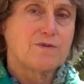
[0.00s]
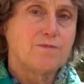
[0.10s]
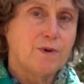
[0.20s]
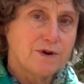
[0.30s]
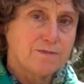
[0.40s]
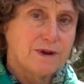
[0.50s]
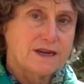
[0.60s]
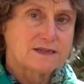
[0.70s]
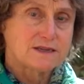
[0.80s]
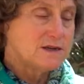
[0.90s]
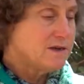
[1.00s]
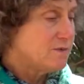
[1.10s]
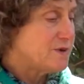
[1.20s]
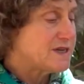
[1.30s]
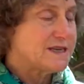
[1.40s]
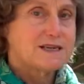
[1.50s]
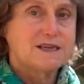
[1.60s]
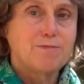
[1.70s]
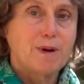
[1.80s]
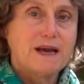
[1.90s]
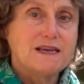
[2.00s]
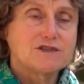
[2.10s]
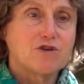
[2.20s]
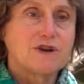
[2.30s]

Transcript: Modern medicine, which is actually based on